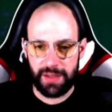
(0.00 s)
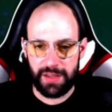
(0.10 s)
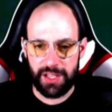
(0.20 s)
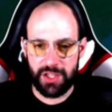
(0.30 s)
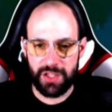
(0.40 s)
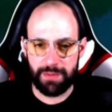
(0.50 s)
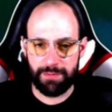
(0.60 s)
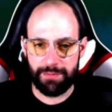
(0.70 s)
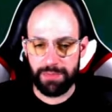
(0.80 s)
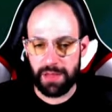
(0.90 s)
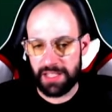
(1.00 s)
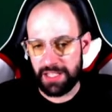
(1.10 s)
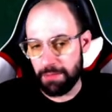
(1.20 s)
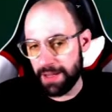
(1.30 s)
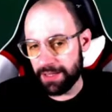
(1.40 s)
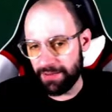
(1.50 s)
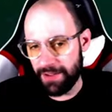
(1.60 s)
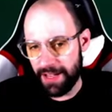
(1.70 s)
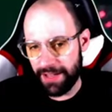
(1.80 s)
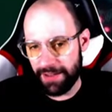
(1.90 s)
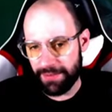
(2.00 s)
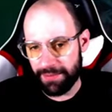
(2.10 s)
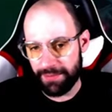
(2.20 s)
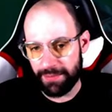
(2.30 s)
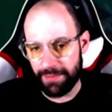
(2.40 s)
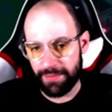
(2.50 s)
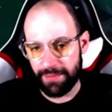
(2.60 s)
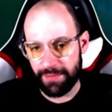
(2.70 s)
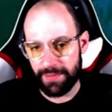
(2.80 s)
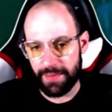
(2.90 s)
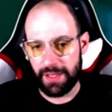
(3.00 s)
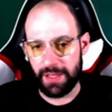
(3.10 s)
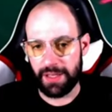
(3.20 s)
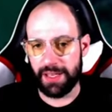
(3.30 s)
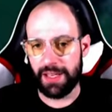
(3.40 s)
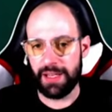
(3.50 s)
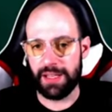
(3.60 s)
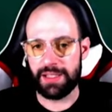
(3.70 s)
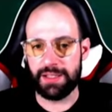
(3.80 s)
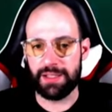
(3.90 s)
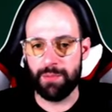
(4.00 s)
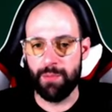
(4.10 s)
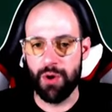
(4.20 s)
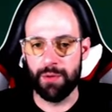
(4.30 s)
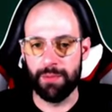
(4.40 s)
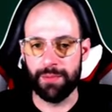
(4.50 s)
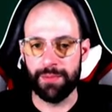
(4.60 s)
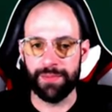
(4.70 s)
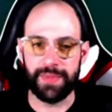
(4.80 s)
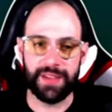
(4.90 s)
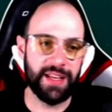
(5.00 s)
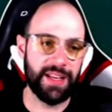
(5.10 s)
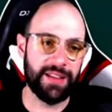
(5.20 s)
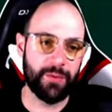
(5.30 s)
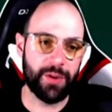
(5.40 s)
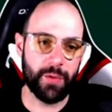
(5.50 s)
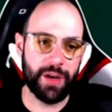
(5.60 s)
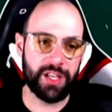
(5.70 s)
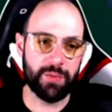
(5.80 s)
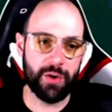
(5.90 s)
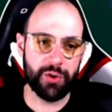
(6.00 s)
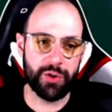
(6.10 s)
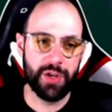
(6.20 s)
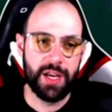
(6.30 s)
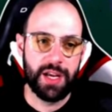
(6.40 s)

this, let's say, butterfly. Okay, let's boom, kill it with one explosion.